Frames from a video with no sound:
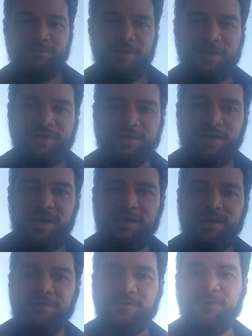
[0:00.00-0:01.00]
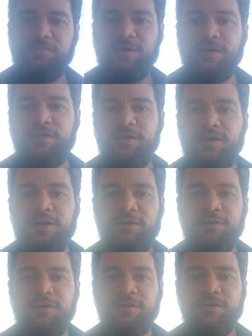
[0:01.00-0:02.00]
Ben Kenny or Ben
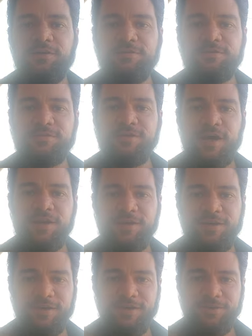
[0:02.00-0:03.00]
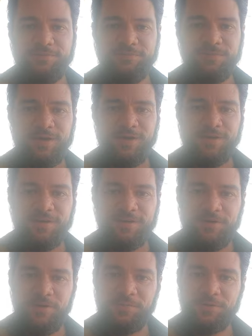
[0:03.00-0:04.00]
Kenny signing in.
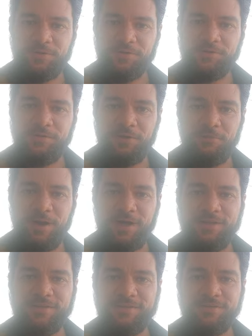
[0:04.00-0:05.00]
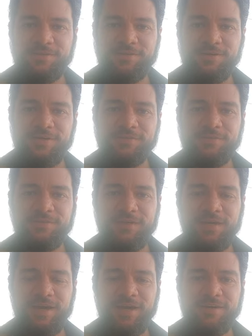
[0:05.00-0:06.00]
Hope you're all doing well. Good to talk to you
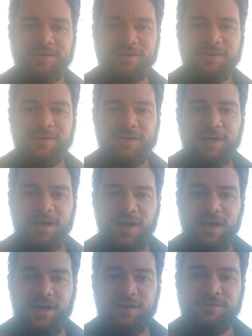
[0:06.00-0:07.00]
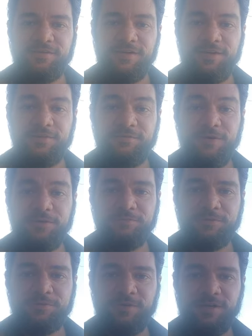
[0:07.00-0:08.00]
again. And well,
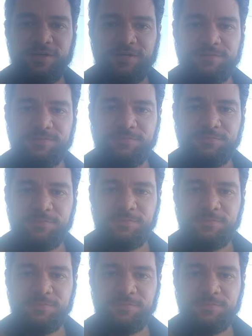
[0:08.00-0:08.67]
greetings.